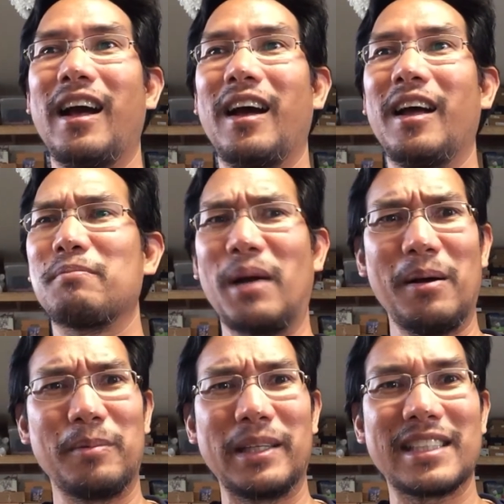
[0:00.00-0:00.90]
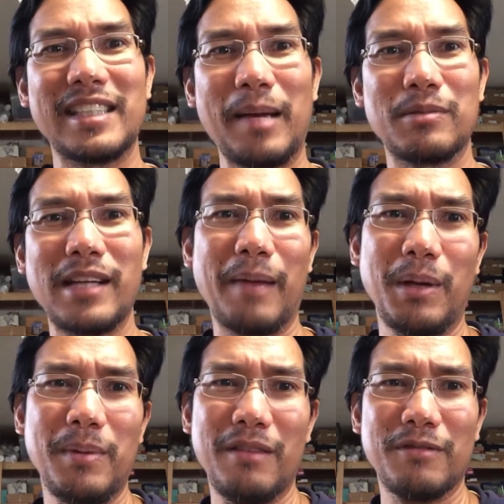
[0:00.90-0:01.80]
probably the same time, maybe
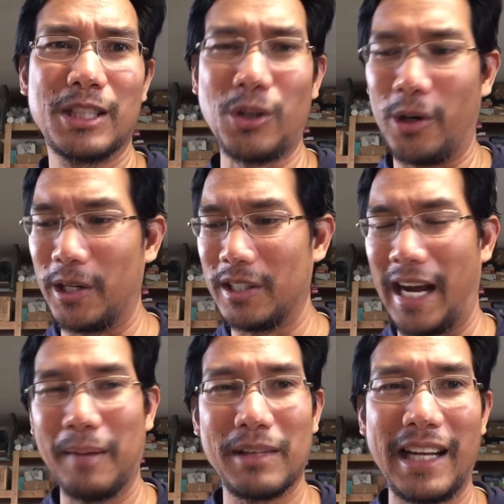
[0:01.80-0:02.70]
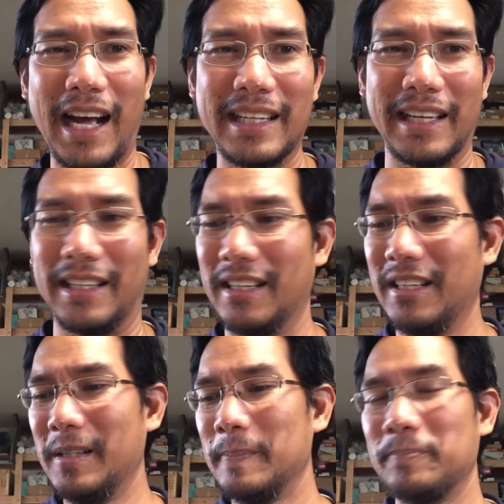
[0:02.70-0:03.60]
even shorter time than I did.
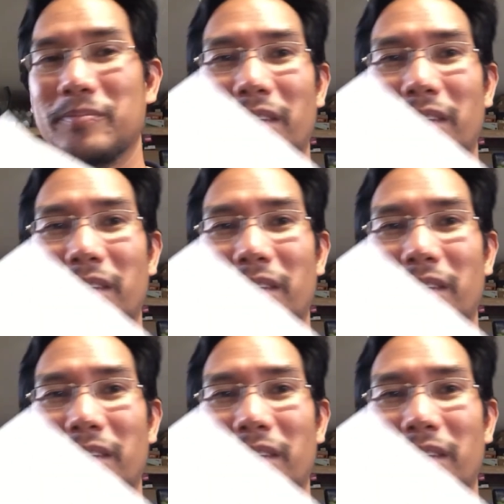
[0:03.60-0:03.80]
And